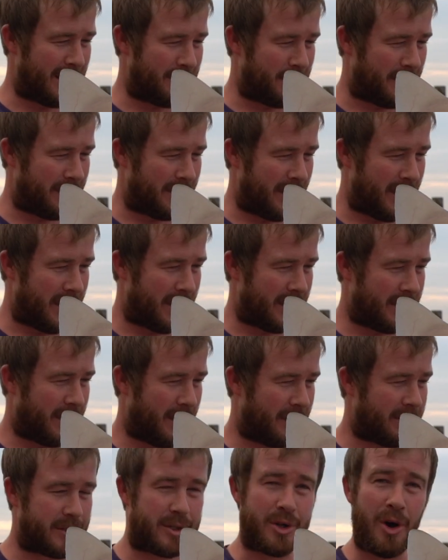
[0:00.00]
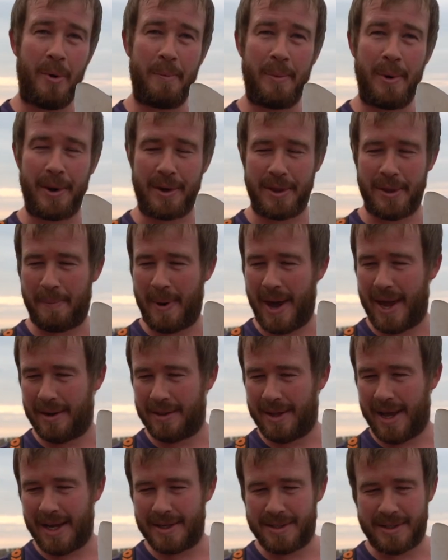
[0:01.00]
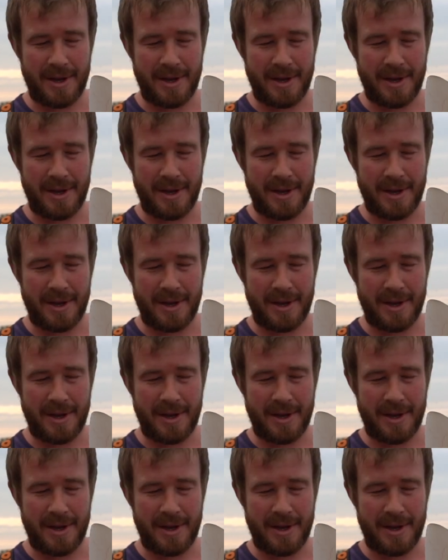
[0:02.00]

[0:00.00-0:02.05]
him on the top hook of the pennel there.